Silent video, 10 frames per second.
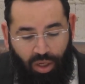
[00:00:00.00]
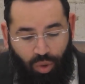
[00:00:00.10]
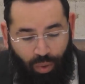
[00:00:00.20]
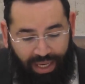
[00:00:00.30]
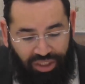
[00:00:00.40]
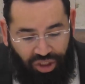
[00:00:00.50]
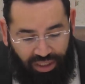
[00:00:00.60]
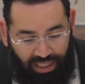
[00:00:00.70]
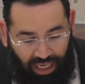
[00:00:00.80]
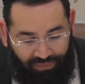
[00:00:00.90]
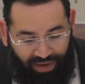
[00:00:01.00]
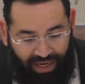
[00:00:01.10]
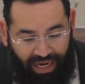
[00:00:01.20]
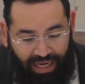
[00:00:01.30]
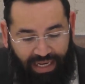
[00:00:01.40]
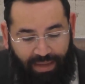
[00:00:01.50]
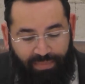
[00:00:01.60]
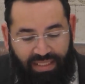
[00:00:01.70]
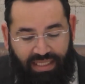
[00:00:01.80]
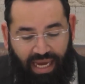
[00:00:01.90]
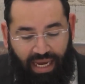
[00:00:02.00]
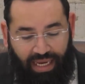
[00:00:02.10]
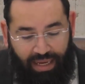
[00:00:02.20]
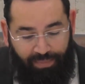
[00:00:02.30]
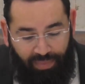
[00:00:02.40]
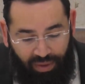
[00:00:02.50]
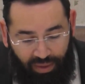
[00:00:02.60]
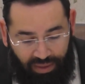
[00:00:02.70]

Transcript: question of Agalim Siachim.